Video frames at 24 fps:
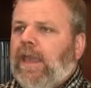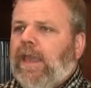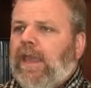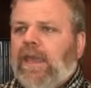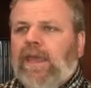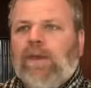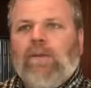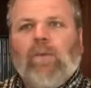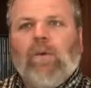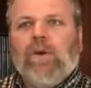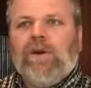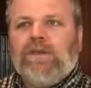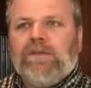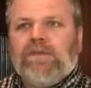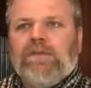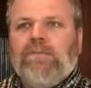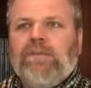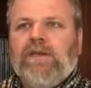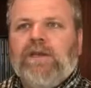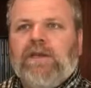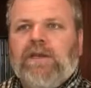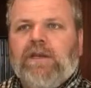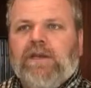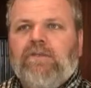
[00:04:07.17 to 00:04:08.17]
It wanted to
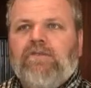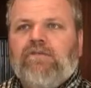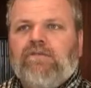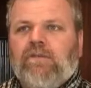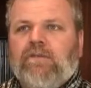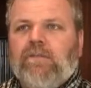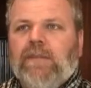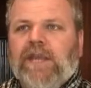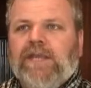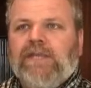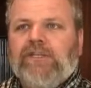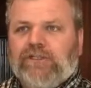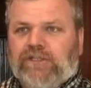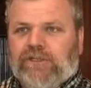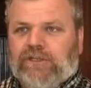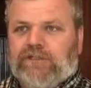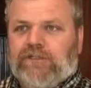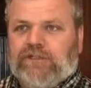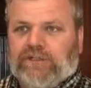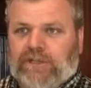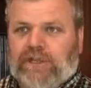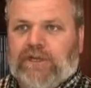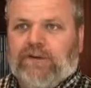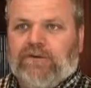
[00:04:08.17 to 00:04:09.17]
be an information
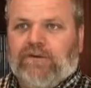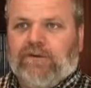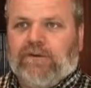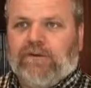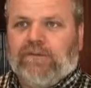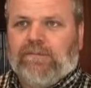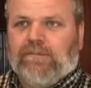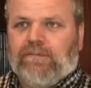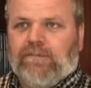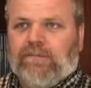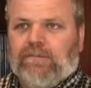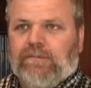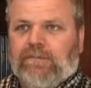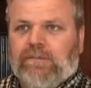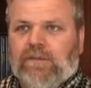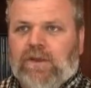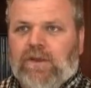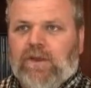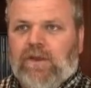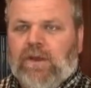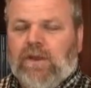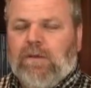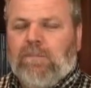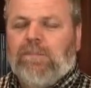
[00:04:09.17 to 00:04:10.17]
center,
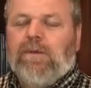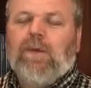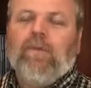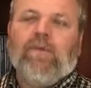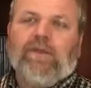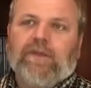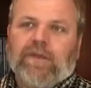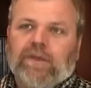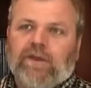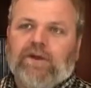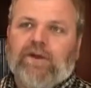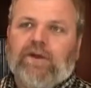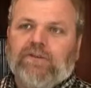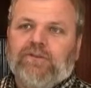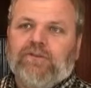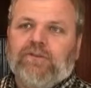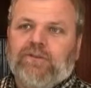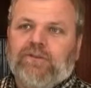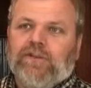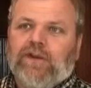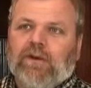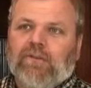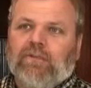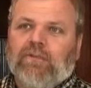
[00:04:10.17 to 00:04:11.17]
but where they can also
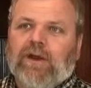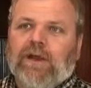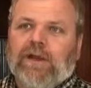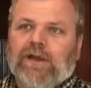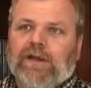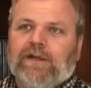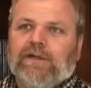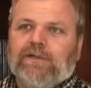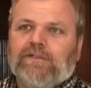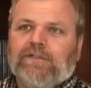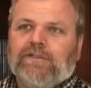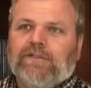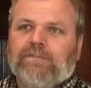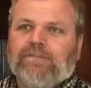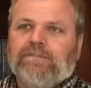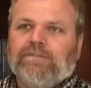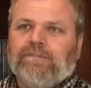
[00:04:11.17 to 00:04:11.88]
see our products.